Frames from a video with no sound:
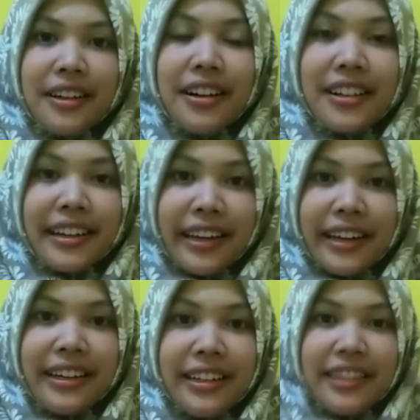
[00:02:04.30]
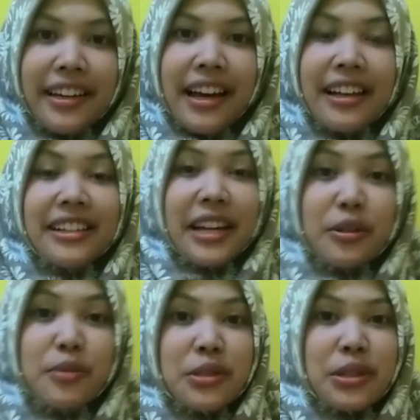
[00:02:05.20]
Okay,
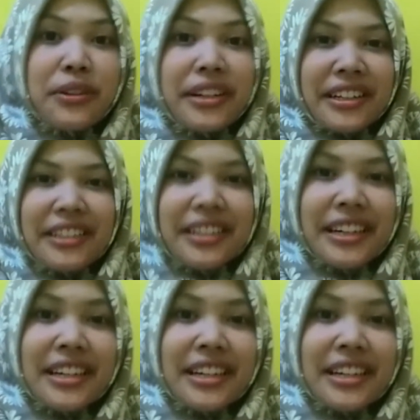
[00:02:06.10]
next material